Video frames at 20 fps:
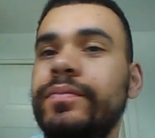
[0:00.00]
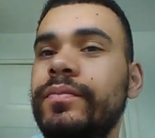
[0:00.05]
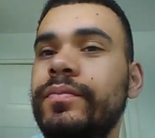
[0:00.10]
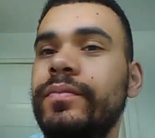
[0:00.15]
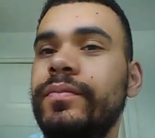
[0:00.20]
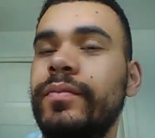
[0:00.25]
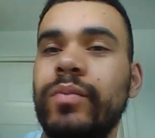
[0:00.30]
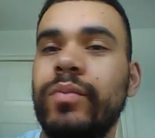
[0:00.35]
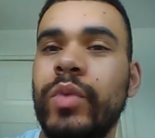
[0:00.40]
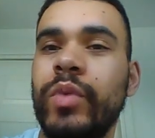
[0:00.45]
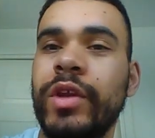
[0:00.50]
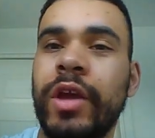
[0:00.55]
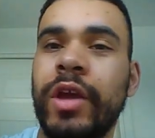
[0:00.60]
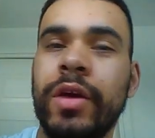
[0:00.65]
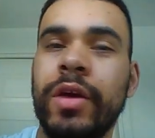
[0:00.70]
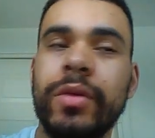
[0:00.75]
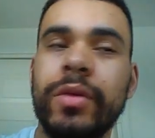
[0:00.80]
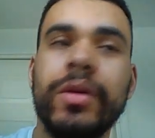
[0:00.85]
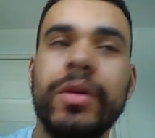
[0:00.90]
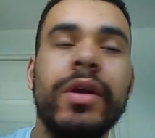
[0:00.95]
we know,
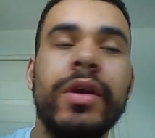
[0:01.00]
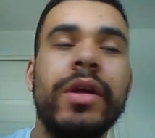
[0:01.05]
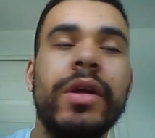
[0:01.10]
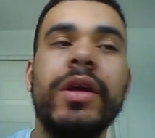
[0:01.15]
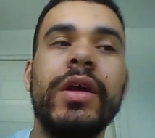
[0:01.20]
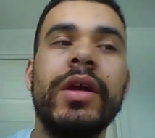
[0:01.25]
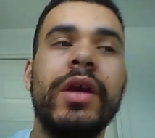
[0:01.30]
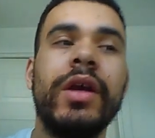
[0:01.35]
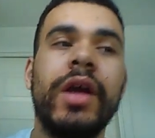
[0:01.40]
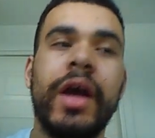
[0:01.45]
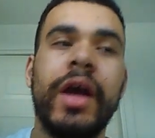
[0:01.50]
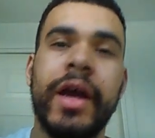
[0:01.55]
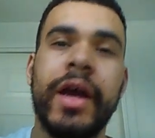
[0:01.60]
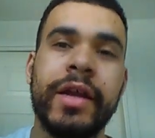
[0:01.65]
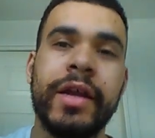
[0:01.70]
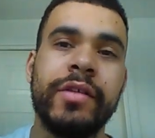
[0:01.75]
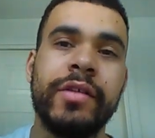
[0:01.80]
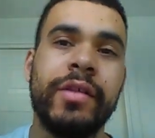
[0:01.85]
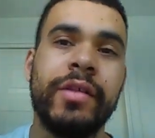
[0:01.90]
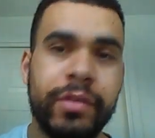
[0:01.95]
and
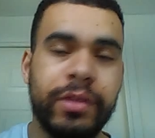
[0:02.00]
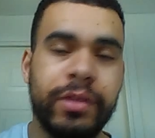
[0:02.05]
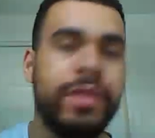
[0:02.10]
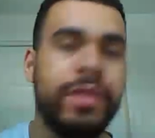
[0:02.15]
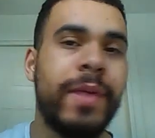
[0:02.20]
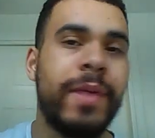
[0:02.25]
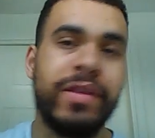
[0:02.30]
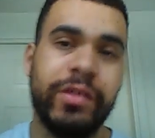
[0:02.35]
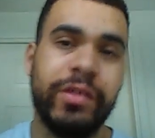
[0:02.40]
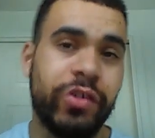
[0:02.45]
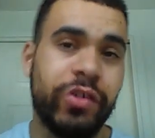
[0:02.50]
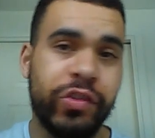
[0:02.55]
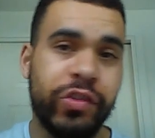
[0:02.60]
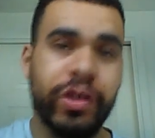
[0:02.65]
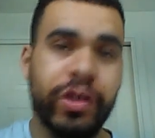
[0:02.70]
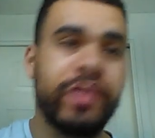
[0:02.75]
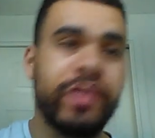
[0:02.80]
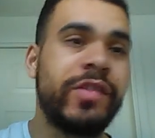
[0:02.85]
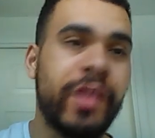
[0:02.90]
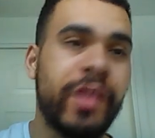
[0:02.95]
he basically just started
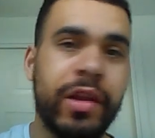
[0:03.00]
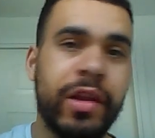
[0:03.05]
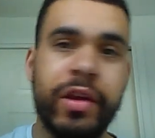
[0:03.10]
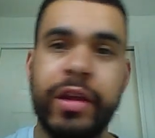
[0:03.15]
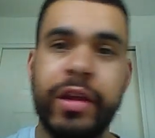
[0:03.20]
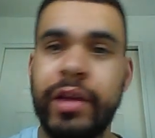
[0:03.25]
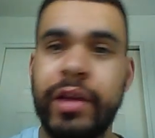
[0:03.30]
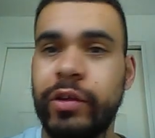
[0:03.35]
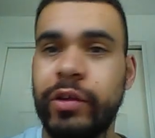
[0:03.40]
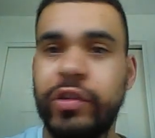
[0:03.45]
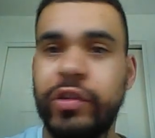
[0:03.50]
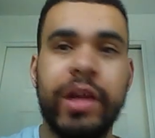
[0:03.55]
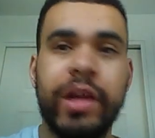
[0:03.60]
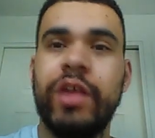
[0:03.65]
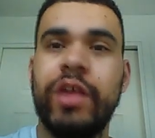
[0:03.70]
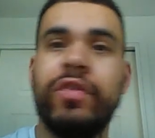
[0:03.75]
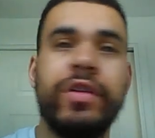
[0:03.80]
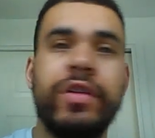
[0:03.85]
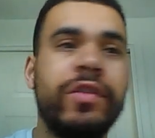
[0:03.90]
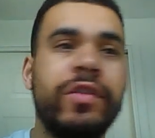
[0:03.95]
Stellar, and now Stellar
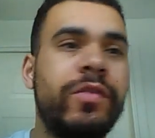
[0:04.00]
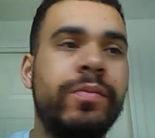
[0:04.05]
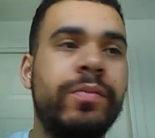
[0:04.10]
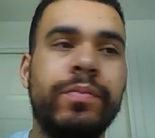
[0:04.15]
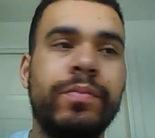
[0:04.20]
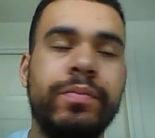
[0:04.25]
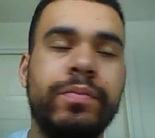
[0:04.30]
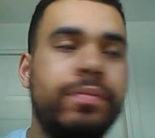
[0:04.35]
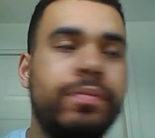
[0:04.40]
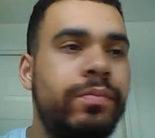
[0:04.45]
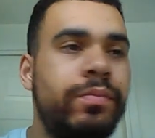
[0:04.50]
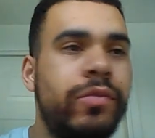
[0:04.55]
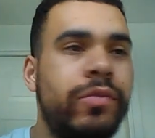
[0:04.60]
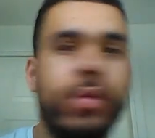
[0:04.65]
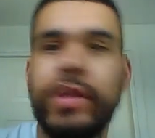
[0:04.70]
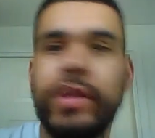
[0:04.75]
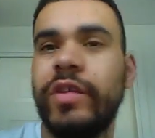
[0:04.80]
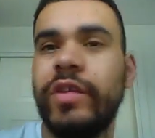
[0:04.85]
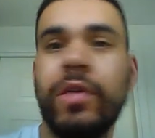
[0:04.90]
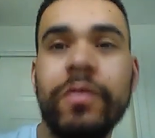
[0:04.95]
is doing his own
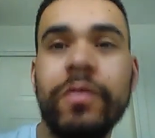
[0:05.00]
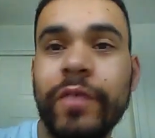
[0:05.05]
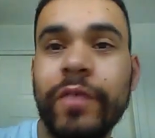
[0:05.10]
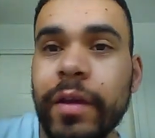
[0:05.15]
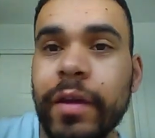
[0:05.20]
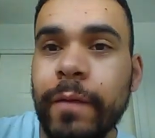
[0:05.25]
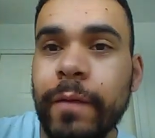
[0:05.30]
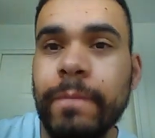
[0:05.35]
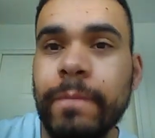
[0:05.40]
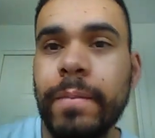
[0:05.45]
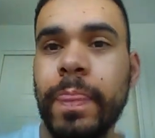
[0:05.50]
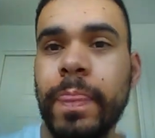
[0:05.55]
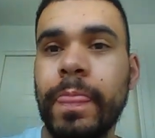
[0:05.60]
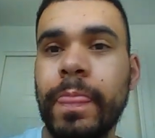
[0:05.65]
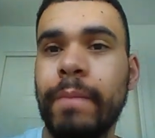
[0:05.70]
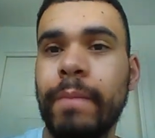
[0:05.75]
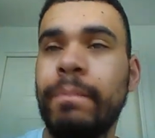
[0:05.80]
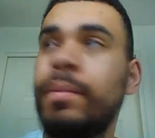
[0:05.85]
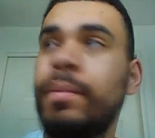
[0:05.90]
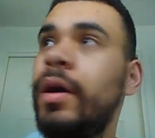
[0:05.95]
thing.
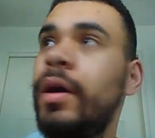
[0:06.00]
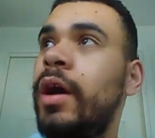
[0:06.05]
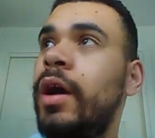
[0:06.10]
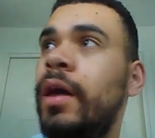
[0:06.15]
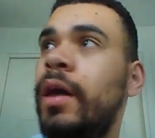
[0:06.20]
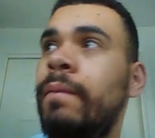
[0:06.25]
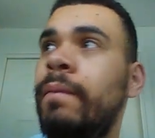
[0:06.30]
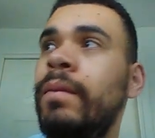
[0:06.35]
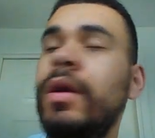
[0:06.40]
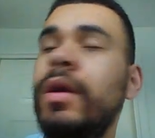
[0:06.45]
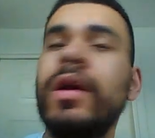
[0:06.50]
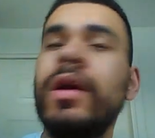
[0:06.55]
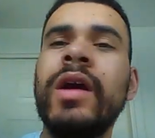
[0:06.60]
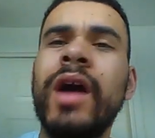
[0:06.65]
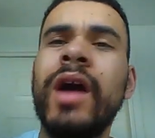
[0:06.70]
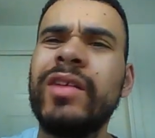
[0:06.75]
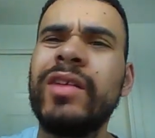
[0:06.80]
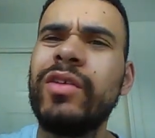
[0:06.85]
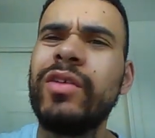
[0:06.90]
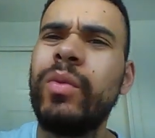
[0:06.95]
But I don't
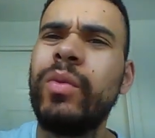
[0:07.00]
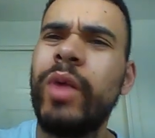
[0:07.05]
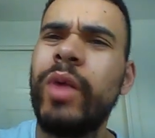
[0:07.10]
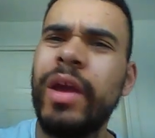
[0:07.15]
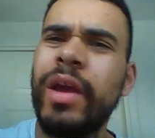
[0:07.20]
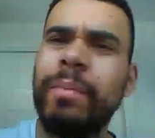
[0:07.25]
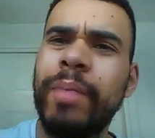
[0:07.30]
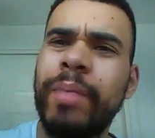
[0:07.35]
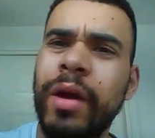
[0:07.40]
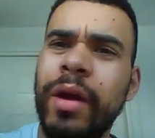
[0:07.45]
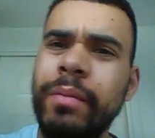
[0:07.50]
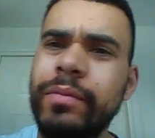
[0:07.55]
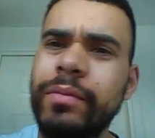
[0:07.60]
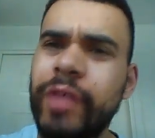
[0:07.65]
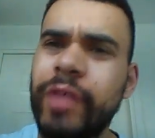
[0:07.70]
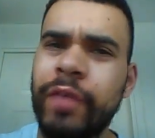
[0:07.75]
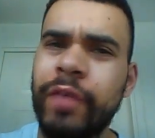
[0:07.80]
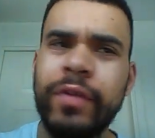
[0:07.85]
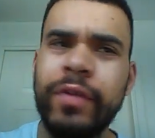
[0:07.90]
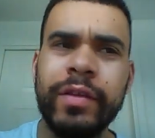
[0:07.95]
know why it pumped. I
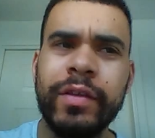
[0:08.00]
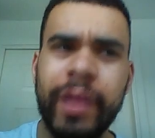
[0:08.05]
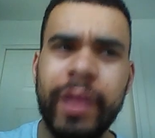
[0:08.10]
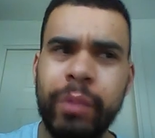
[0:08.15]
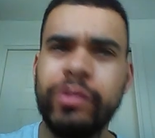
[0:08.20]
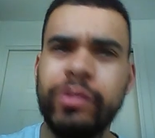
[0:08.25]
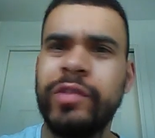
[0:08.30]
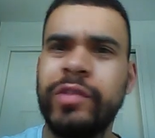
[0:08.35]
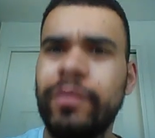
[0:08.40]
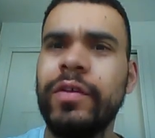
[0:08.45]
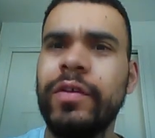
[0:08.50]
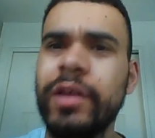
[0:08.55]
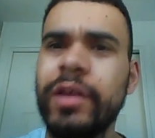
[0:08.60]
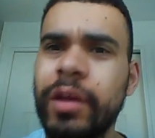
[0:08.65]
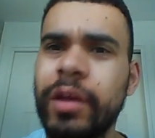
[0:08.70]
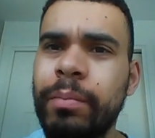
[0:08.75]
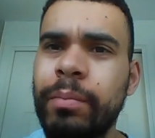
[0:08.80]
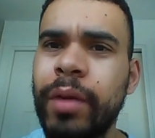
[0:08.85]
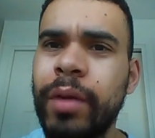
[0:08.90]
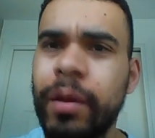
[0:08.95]
think that was definitely a
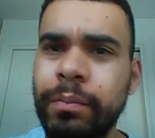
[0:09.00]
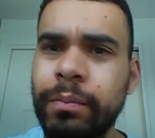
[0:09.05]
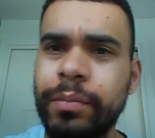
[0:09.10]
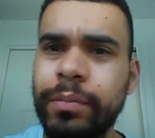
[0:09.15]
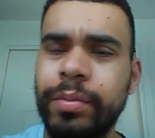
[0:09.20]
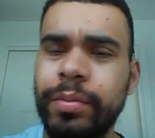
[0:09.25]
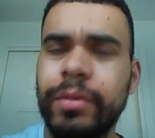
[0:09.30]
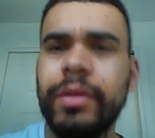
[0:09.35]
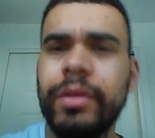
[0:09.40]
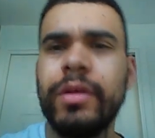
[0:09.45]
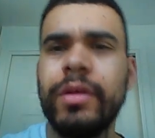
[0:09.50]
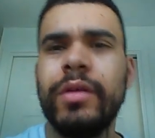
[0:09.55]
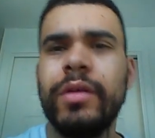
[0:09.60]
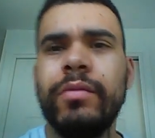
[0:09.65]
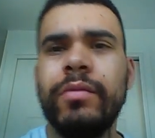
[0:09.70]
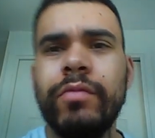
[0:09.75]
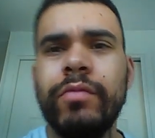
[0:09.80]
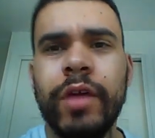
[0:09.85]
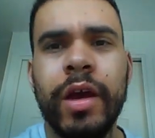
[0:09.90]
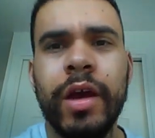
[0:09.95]
pump,
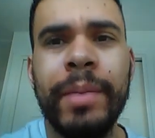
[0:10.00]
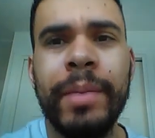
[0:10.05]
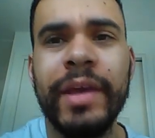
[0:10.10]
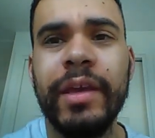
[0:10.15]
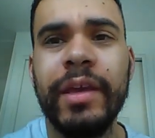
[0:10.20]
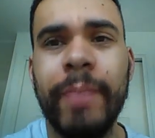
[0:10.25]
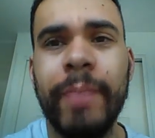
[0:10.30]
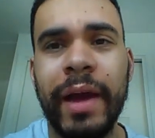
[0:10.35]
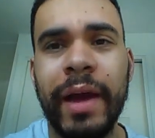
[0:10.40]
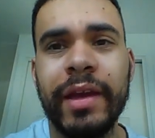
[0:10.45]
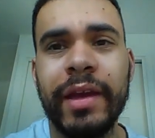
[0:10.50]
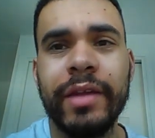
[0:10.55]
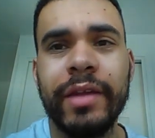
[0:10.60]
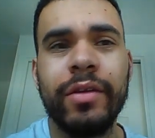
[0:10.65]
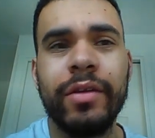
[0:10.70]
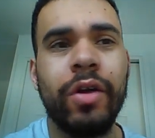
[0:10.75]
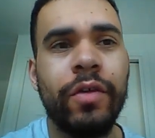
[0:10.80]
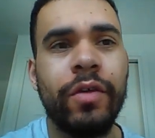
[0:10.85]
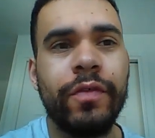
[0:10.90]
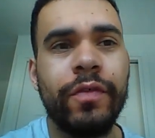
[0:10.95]
piggybacking
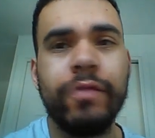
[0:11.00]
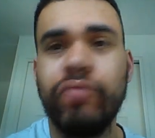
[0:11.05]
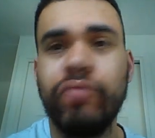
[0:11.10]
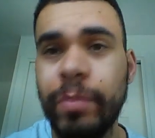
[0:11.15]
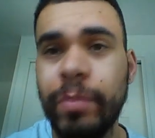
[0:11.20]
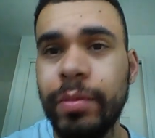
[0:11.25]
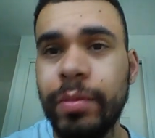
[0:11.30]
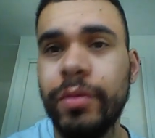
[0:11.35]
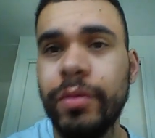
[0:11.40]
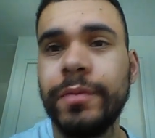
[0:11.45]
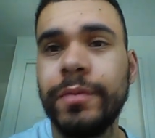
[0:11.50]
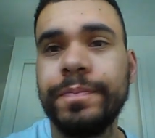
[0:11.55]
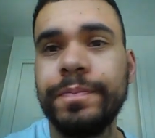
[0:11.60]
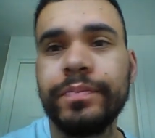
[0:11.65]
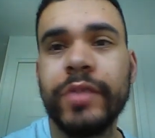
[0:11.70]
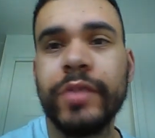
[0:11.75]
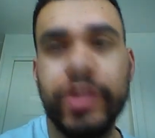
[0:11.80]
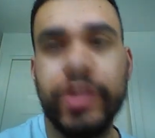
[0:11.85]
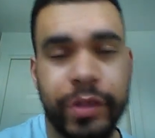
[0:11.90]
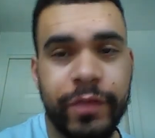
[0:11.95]
off Ripple, because
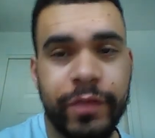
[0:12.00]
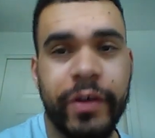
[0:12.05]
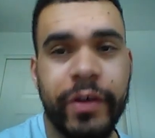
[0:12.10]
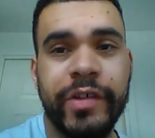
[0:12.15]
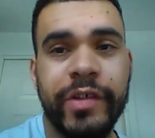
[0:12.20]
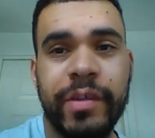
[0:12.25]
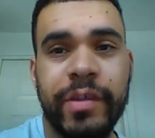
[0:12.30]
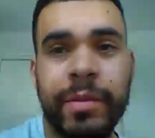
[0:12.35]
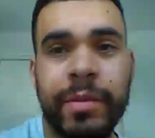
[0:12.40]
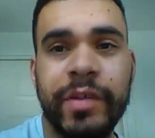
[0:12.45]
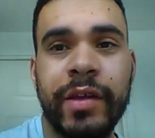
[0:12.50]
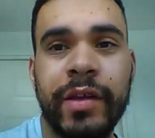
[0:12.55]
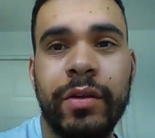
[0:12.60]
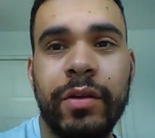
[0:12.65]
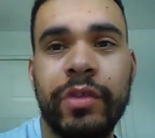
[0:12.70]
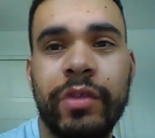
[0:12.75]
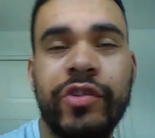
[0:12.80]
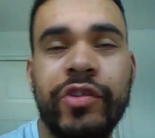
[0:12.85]
it's very similar technology.